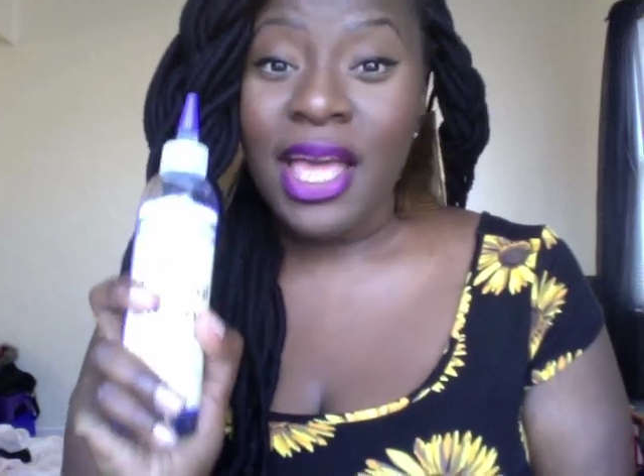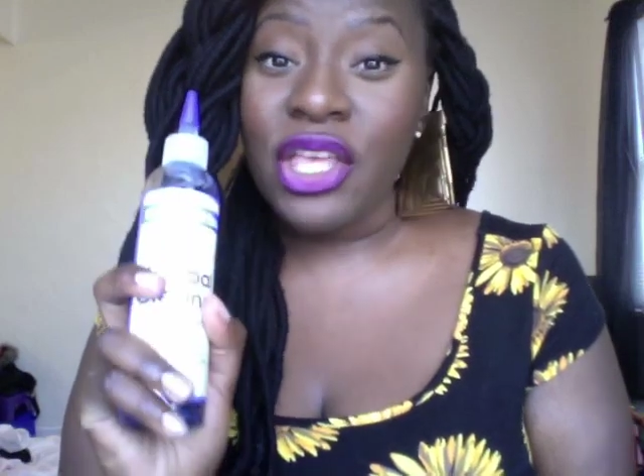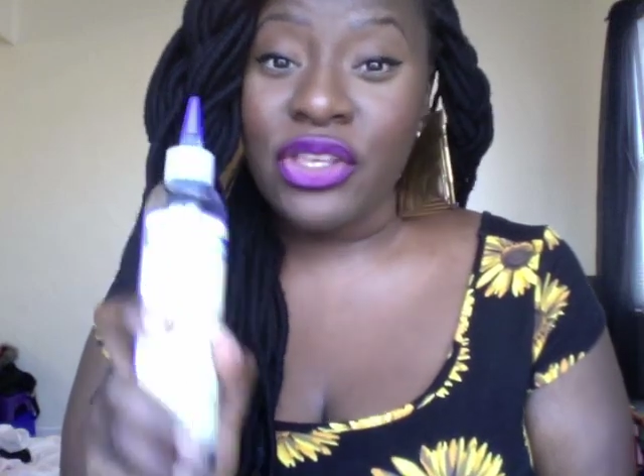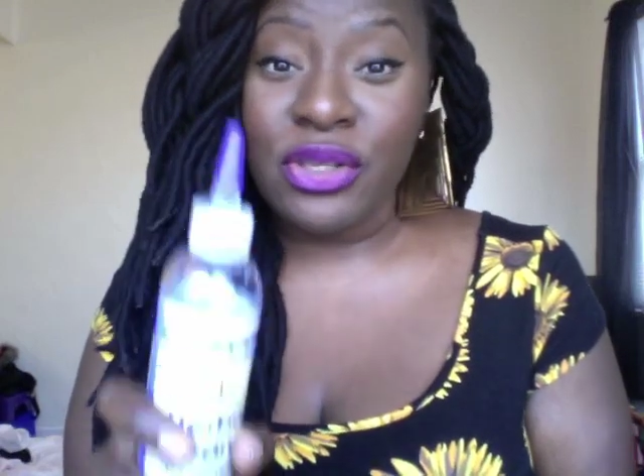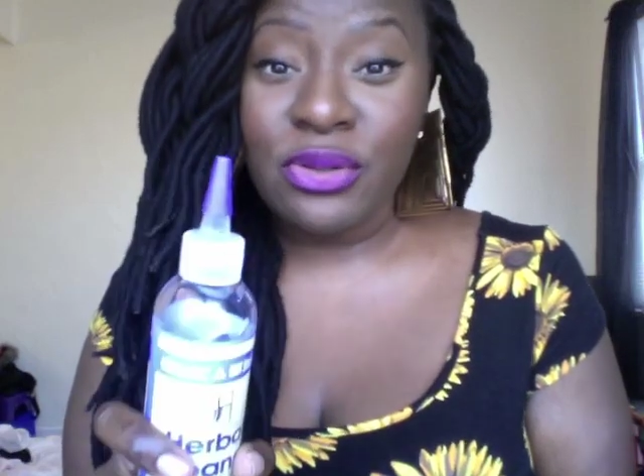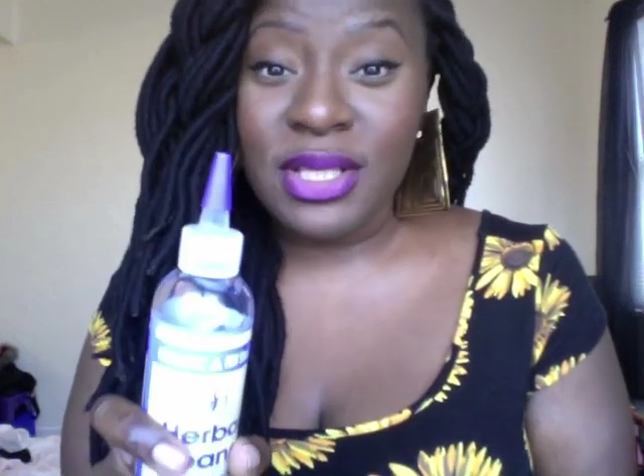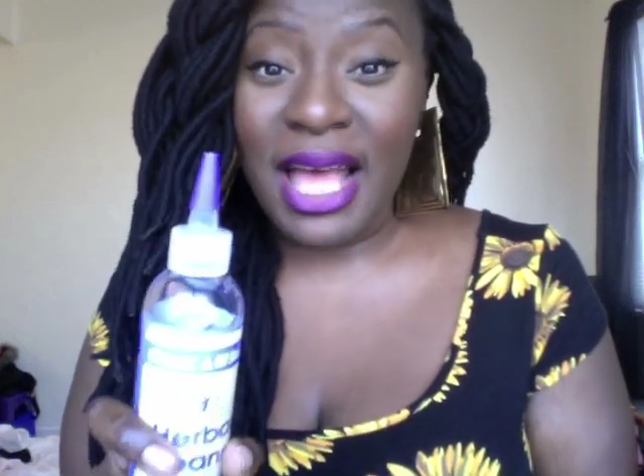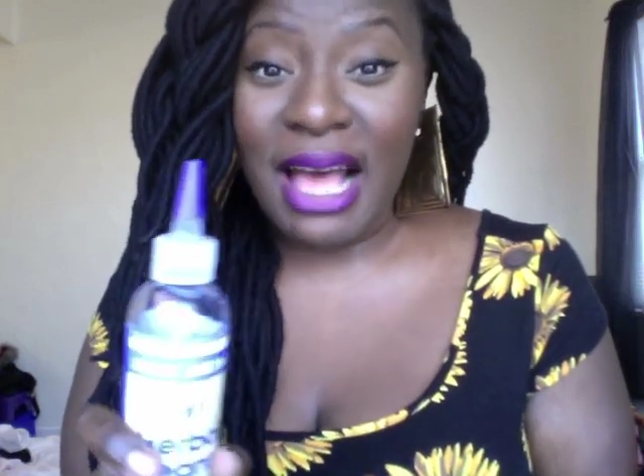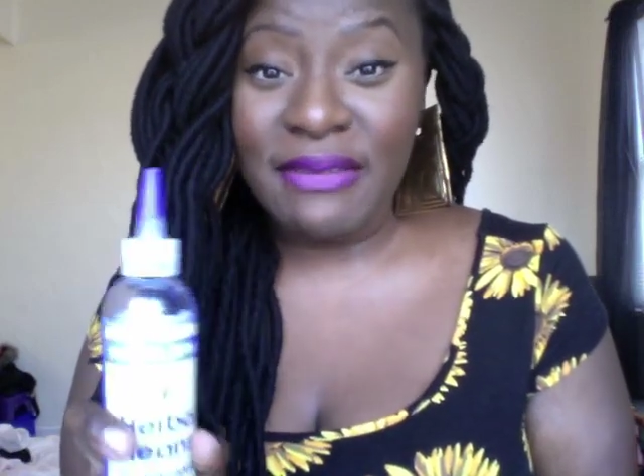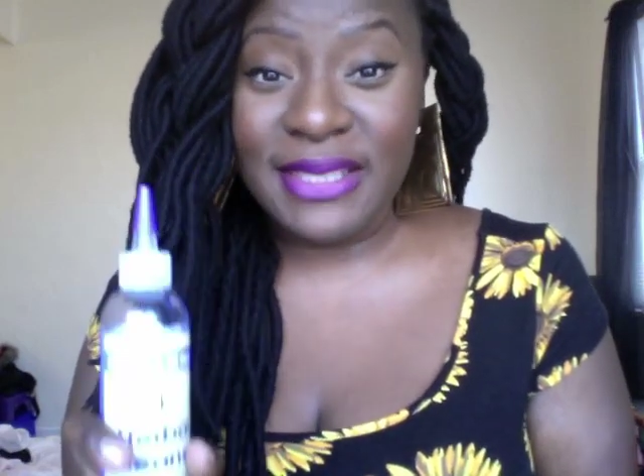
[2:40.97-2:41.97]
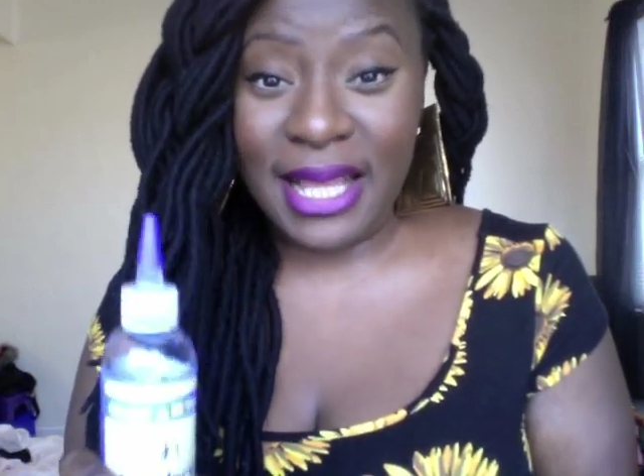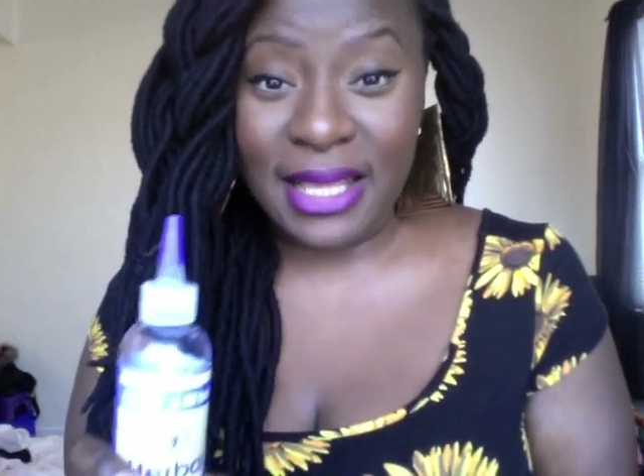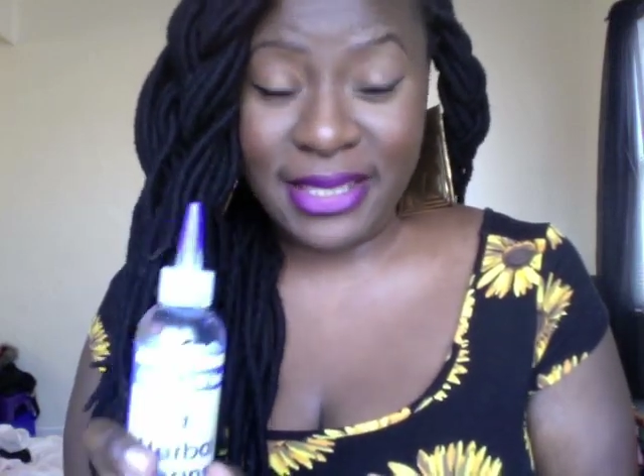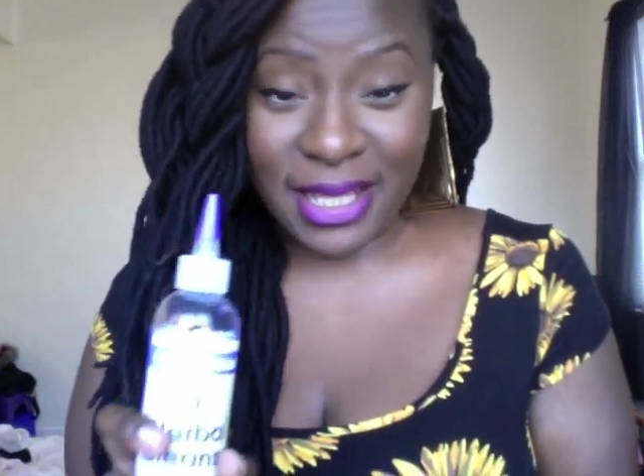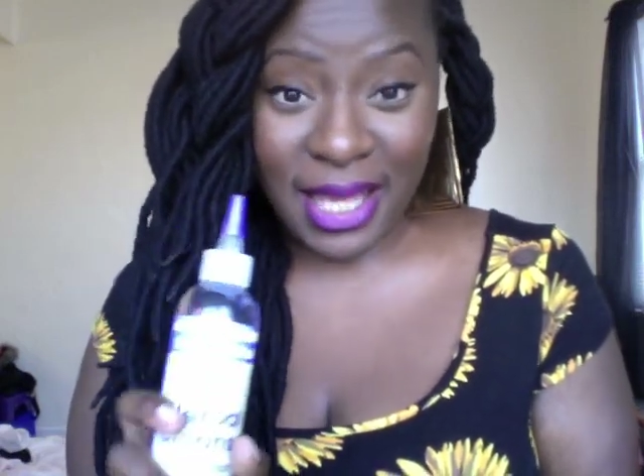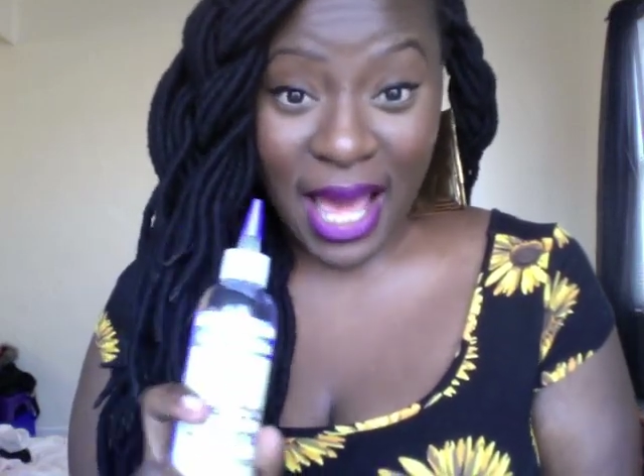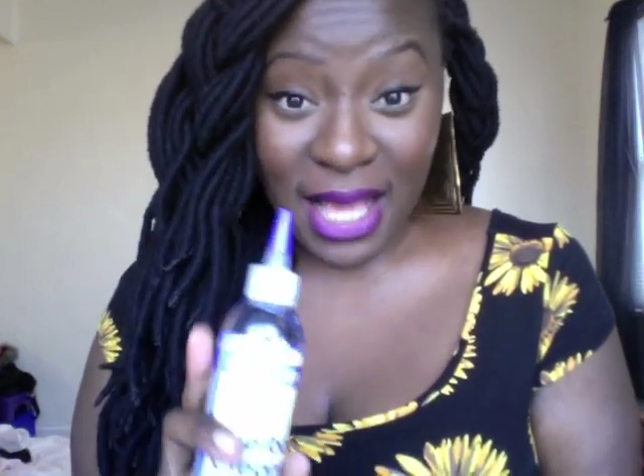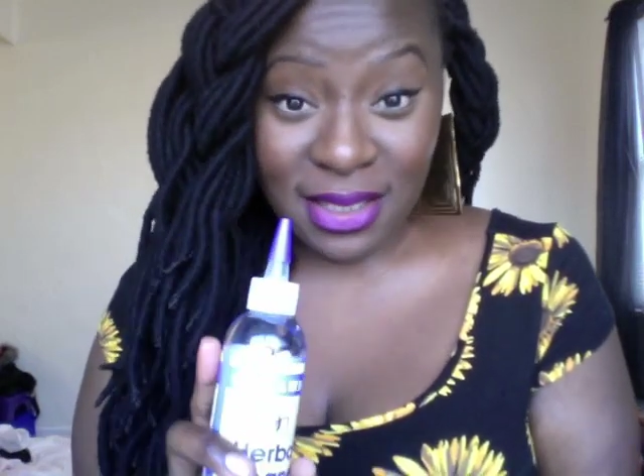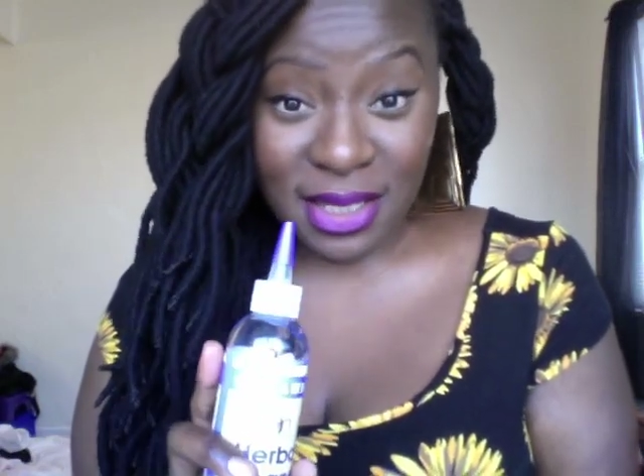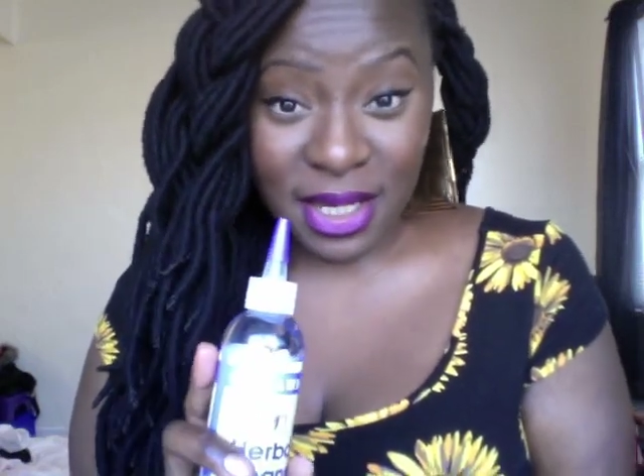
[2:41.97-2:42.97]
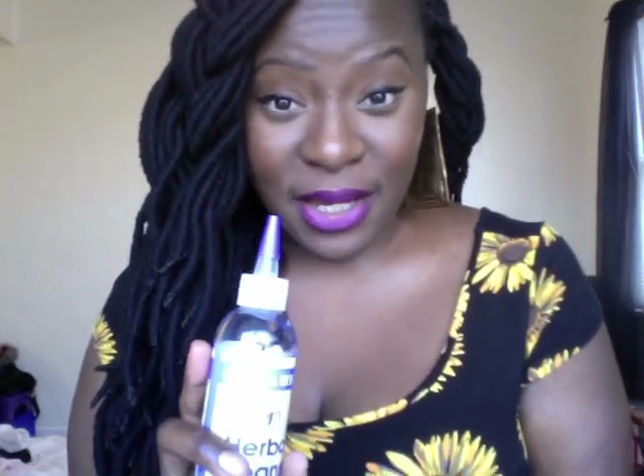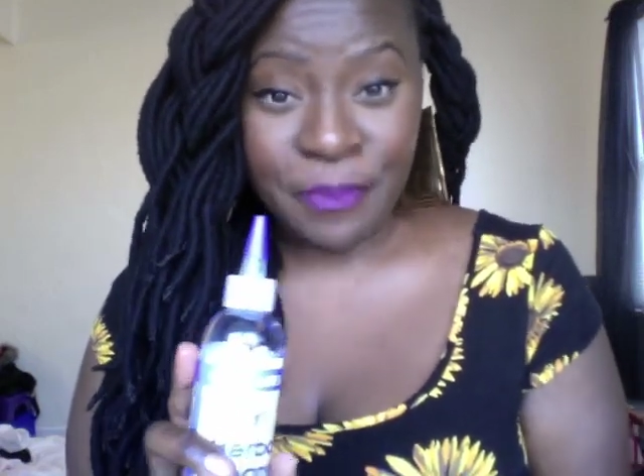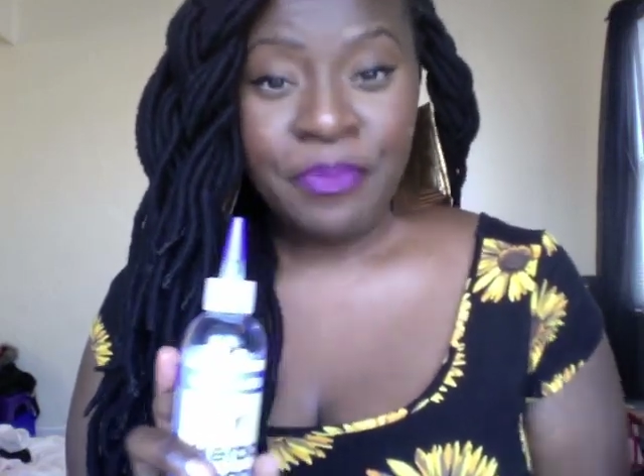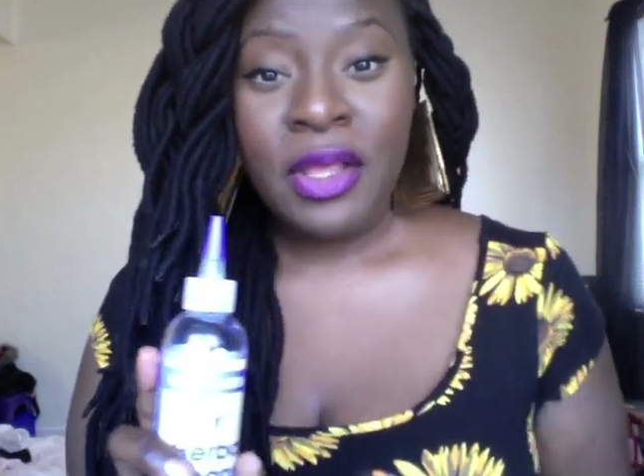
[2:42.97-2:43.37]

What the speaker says: it used to have salicylic acid in it.